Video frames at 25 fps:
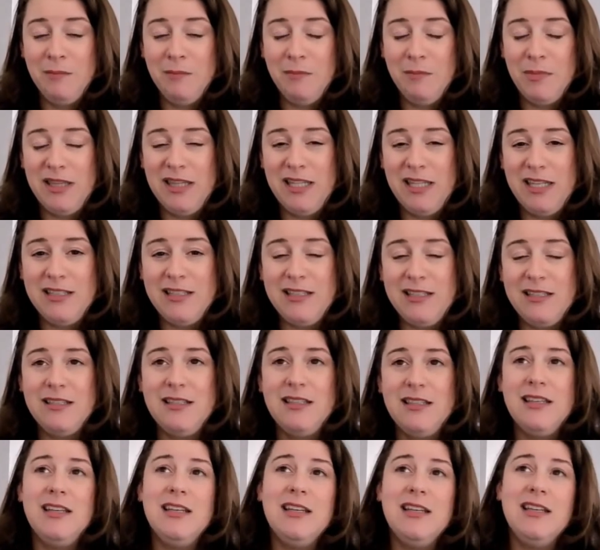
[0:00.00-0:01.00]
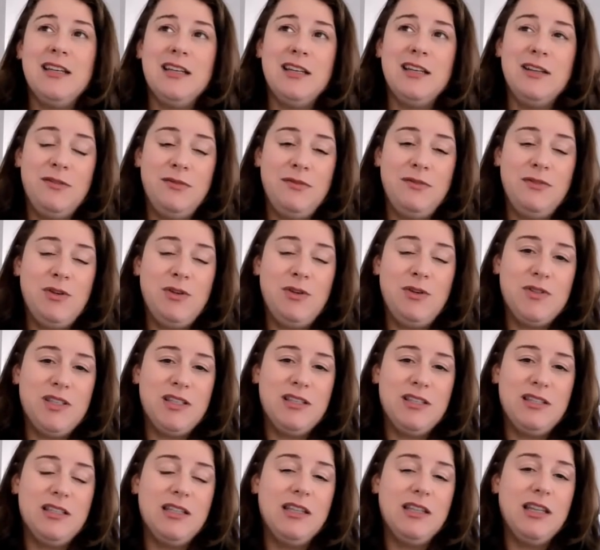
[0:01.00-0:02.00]
But this
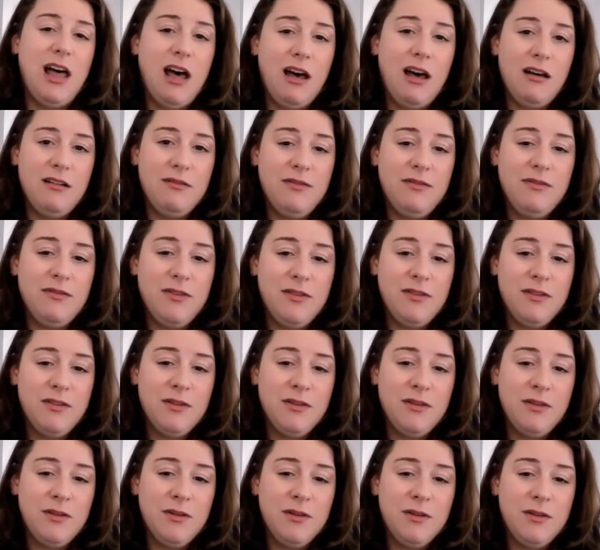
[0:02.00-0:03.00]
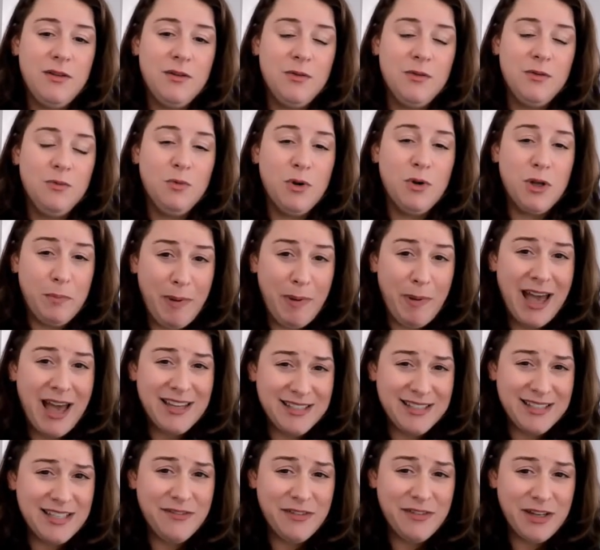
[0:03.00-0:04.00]
confuses love with
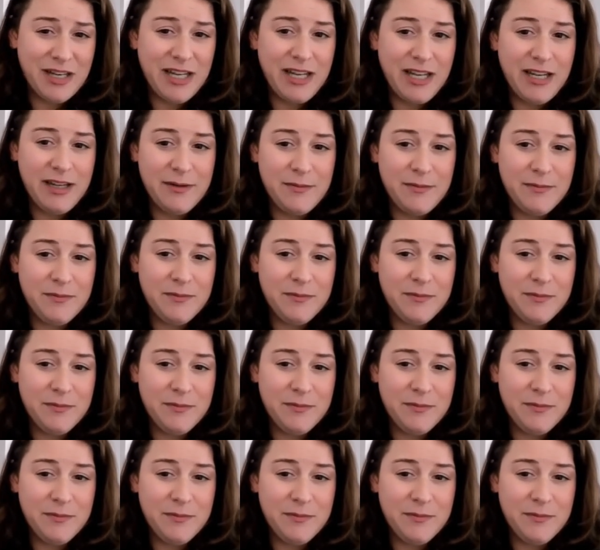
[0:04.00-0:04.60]
passivity.